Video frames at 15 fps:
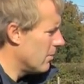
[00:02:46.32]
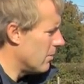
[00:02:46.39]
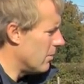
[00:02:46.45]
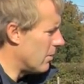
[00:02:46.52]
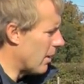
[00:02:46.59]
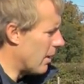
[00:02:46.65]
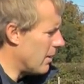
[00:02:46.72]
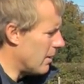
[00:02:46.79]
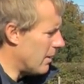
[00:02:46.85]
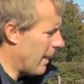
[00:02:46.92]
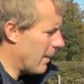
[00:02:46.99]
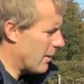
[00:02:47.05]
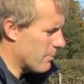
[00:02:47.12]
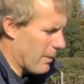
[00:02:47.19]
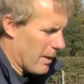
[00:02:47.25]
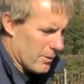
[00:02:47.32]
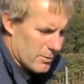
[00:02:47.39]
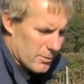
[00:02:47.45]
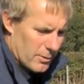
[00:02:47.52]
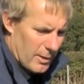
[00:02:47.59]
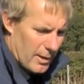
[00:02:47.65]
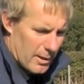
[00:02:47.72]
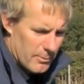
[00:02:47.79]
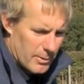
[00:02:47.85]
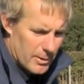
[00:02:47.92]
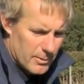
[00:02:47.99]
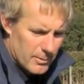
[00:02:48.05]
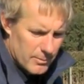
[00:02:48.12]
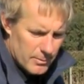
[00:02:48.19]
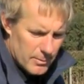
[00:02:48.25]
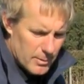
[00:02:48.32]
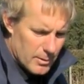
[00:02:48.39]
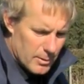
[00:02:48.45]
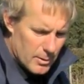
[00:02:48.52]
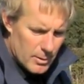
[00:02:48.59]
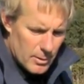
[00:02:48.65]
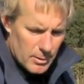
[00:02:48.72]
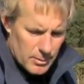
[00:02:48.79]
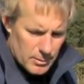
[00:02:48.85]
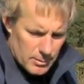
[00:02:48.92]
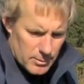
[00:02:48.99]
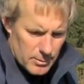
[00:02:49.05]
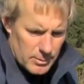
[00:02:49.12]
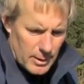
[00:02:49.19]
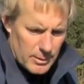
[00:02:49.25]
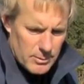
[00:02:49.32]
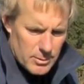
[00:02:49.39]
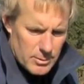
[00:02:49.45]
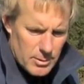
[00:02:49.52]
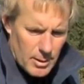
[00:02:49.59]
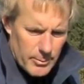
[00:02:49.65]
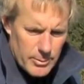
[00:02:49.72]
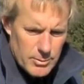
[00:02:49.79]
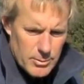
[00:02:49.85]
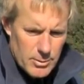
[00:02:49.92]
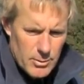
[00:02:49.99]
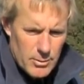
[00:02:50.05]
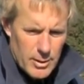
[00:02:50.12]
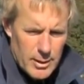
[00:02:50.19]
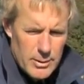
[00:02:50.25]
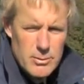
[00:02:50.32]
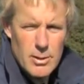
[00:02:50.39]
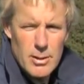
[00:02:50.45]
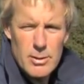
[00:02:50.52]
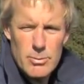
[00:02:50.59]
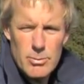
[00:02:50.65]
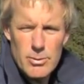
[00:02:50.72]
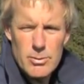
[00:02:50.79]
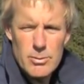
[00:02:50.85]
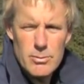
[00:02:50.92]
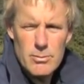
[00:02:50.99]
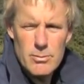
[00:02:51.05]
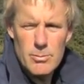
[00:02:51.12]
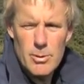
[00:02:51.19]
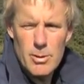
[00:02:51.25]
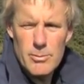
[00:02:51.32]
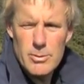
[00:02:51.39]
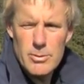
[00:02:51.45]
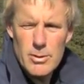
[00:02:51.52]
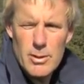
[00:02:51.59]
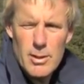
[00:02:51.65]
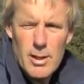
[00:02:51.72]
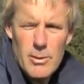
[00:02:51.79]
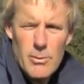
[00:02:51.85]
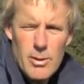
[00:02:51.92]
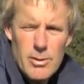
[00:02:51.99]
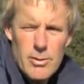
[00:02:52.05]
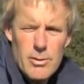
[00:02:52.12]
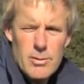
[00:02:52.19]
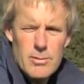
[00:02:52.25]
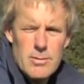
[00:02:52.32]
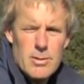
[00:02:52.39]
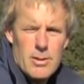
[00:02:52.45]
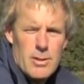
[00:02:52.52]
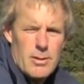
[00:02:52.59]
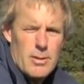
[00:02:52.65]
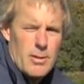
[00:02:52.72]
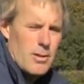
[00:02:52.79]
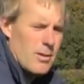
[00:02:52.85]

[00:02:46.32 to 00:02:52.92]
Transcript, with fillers: Today, the next batch that came in, the dentist coming to do their teeth, which might be something anyway you can see.